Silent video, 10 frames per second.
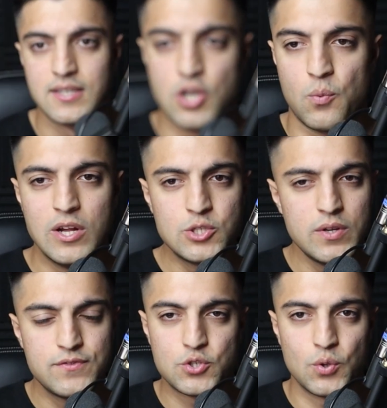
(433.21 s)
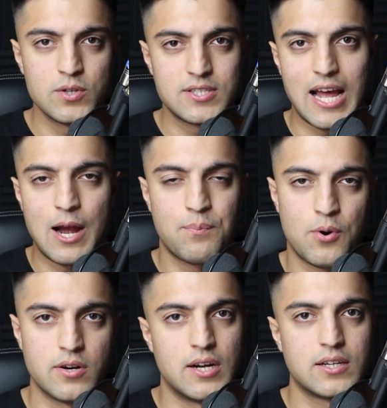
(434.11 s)
So once we've sourced our
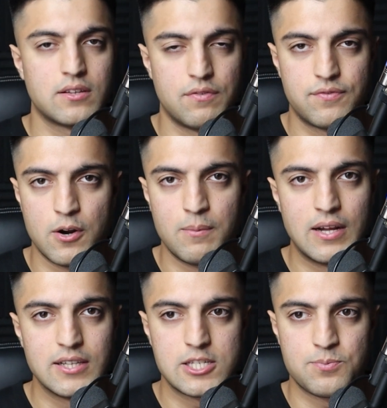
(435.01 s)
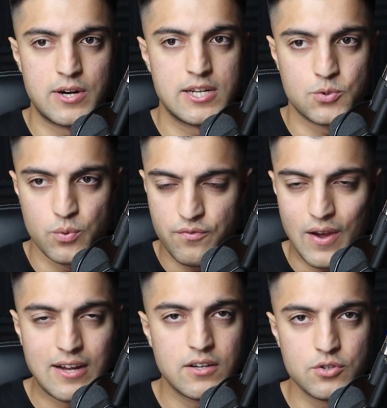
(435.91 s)
product from AliExpress, we
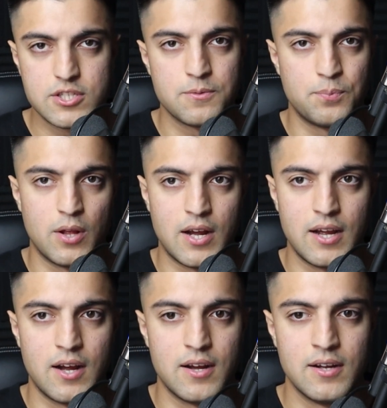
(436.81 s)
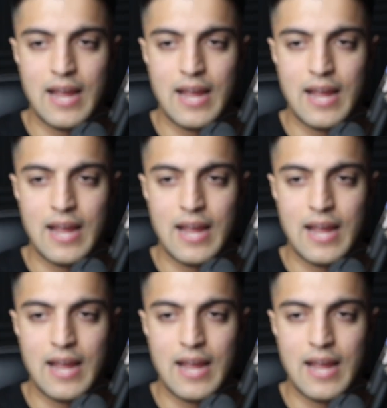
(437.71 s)
found a good supplier.